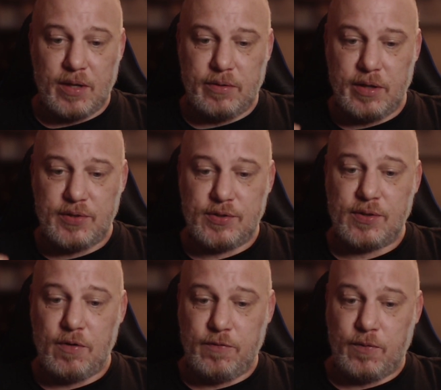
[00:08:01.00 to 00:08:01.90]
This
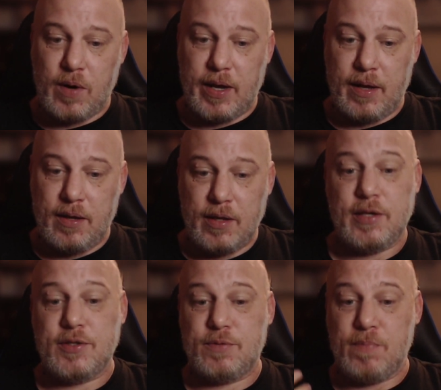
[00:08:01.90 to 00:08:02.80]
software
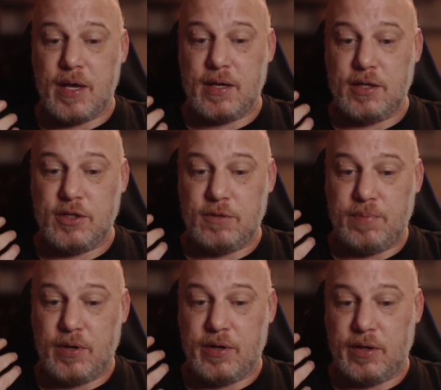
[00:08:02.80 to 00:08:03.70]
is made
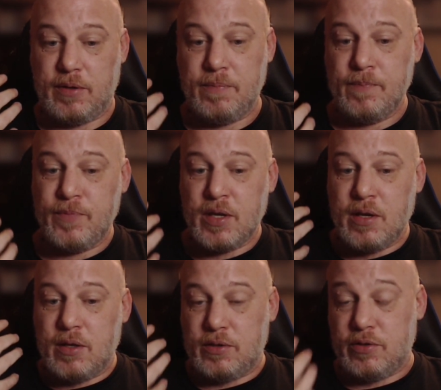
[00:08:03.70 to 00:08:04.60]
by
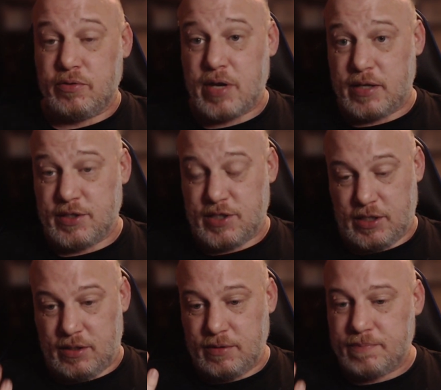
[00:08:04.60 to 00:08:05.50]

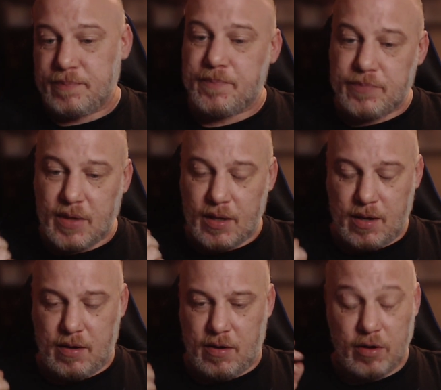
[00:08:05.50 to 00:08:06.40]
Uengine.
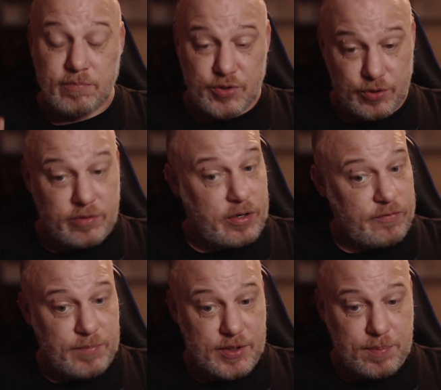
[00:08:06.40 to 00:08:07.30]
I'm sure
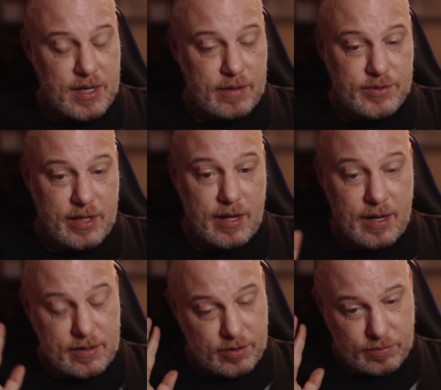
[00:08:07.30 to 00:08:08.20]
I've mispronounced that,
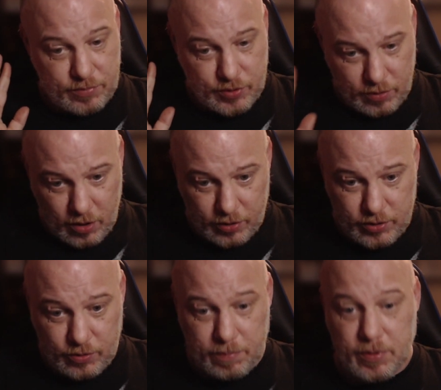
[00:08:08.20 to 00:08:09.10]
and I
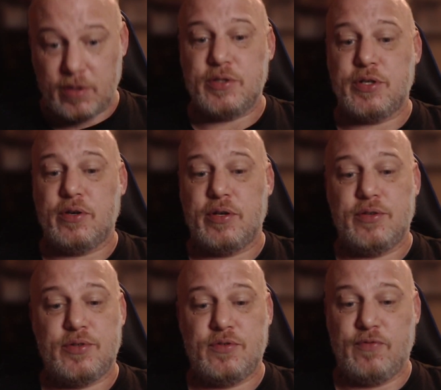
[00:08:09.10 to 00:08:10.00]
do
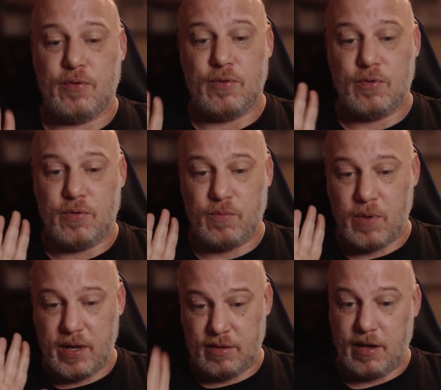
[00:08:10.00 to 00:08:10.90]
apologize for
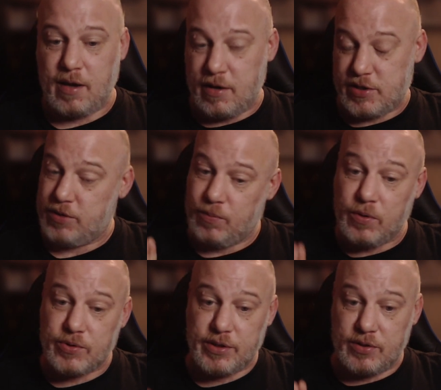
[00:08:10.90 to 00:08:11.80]
when they actually
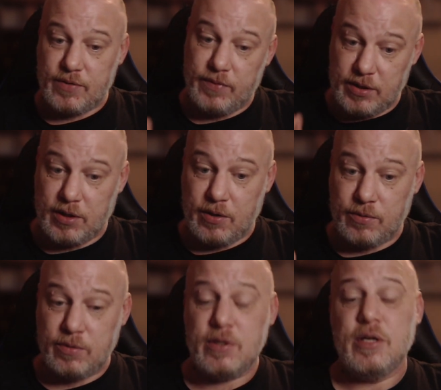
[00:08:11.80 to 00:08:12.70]
watch this video.